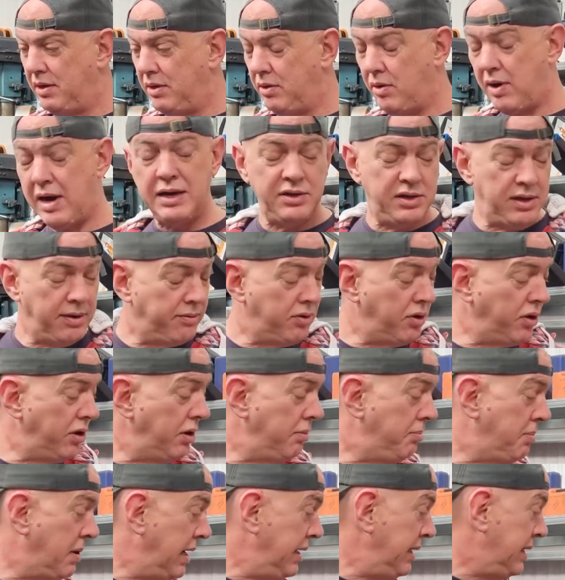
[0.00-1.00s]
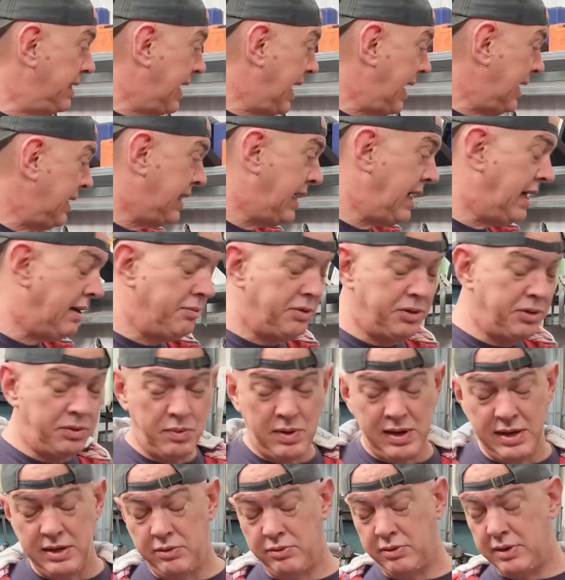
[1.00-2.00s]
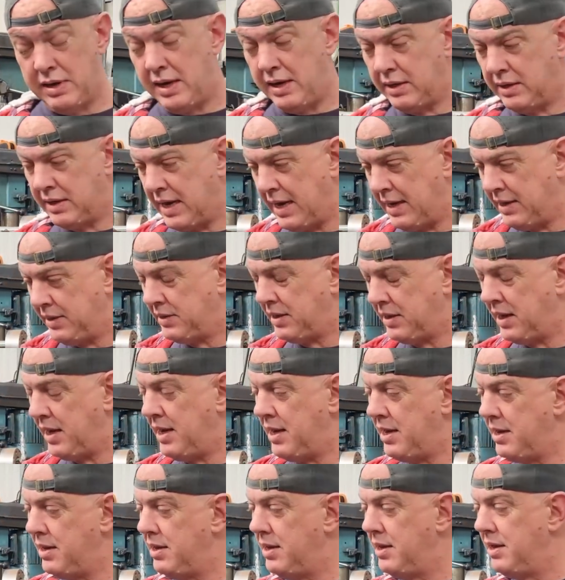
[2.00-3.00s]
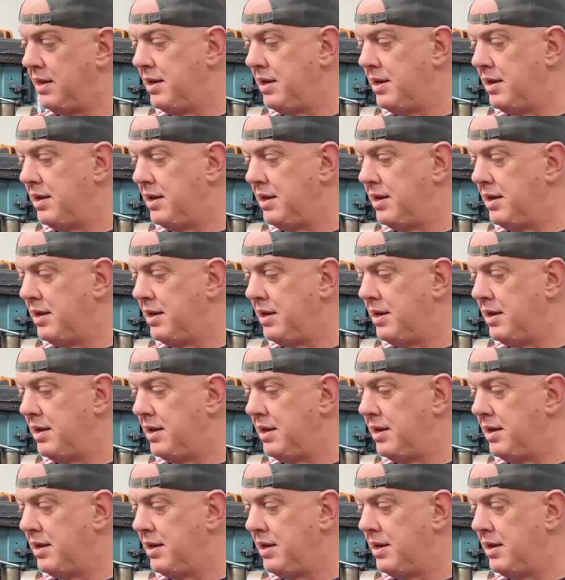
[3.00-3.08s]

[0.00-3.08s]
Well, actually, I've got the base gasket. I'm just waiting on a head gasket.